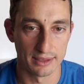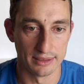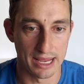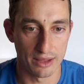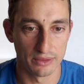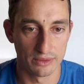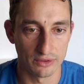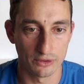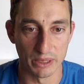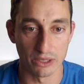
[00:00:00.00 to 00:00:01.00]
Now, this
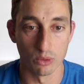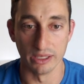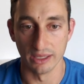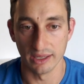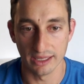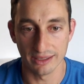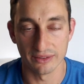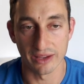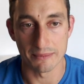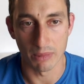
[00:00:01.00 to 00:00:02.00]
is Bitcoin. It
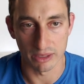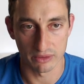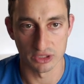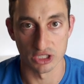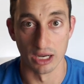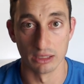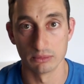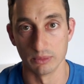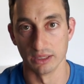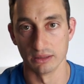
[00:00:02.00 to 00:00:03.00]
is a monthly chart.
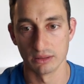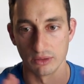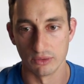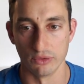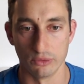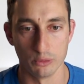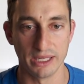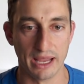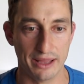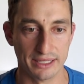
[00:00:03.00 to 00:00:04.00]
We're
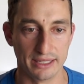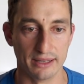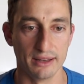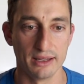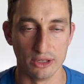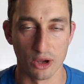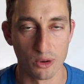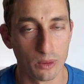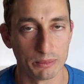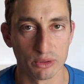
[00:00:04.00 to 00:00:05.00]
zooming out again.
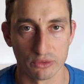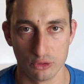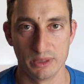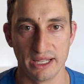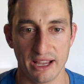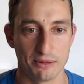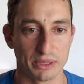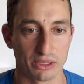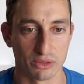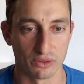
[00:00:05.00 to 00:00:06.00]
No, I'm not zooming out
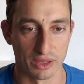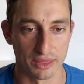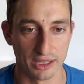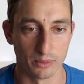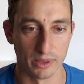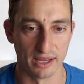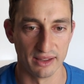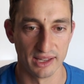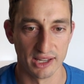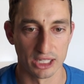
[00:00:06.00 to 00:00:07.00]
because I think we're
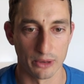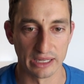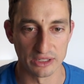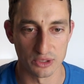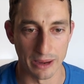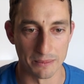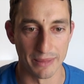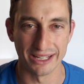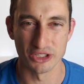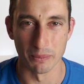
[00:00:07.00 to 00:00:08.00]
going into a
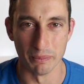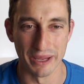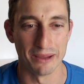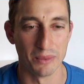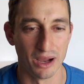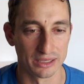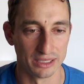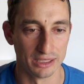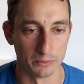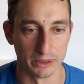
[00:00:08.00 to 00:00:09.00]
major bear
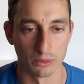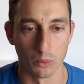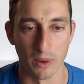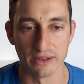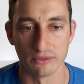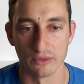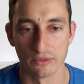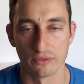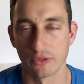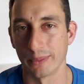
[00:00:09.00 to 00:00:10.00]
market and we've got to wait for
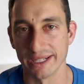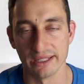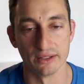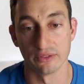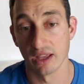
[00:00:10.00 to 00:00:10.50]
three years.